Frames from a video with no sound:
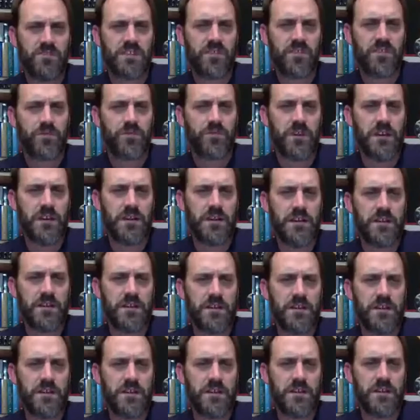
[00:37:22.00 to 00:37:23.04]
like
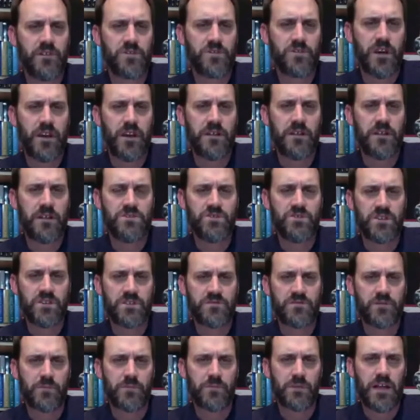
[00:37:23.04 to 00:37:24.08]
3 different trades
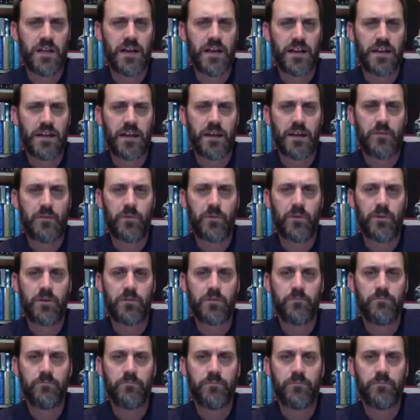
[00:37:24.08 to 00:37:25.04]
just for Black Hammer.